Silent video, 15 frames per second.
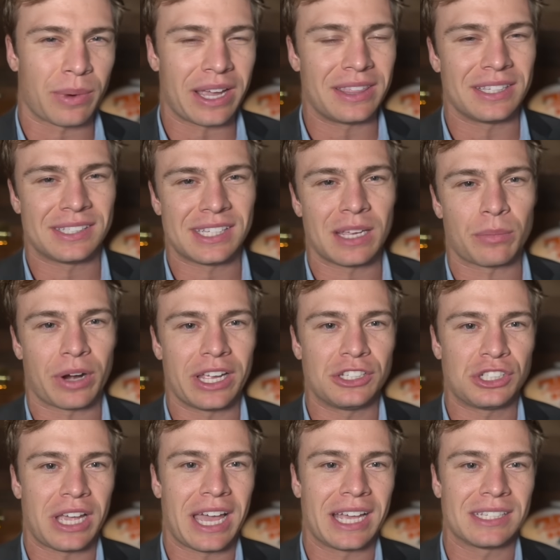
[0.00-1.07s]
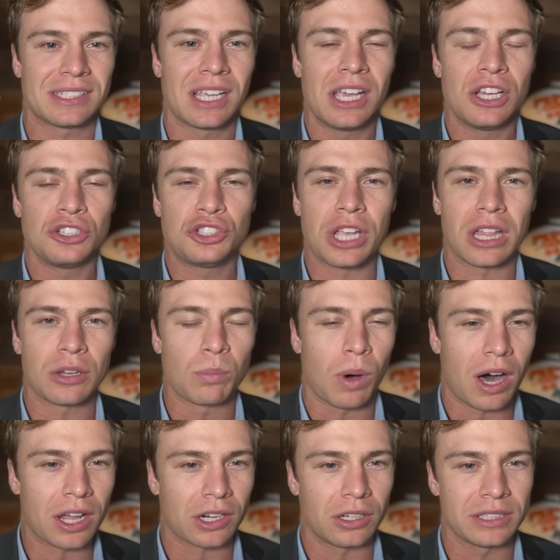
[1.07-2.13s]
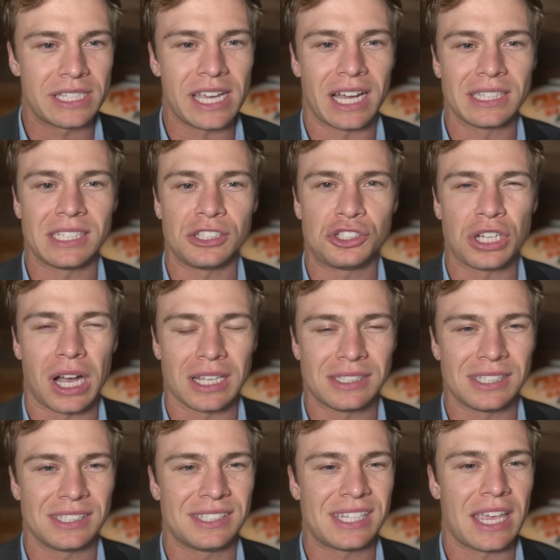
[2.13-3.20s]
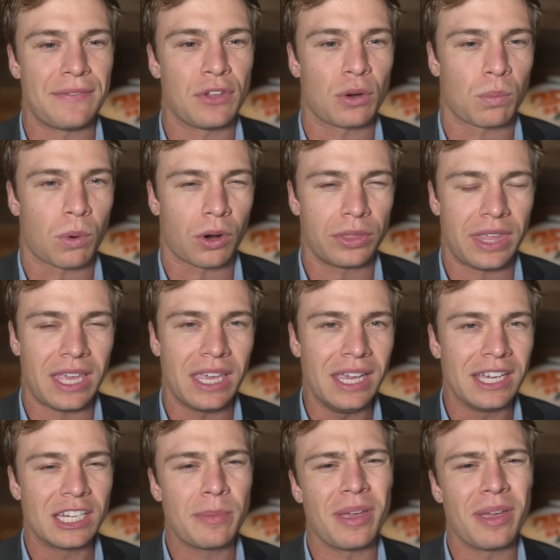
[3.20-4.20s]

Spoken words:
right in the same range as Jalen Waddle, Deontay Johnson, Xavier Worthy.